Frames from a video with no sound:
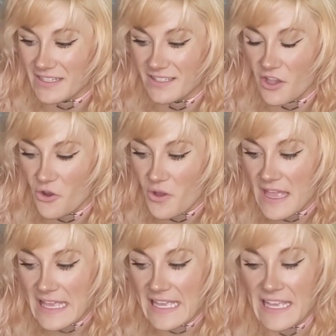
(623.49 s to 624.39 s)
So
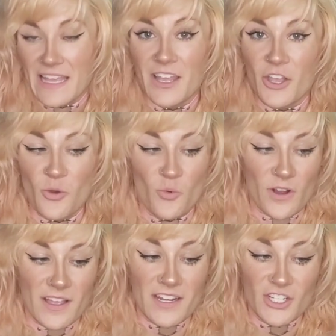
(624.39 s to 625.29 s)
we're
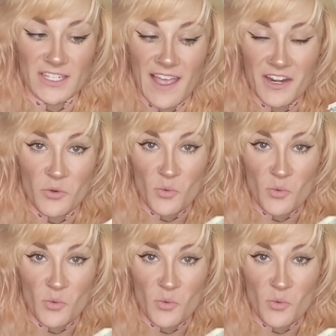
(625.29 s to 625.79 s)
gonna just kind of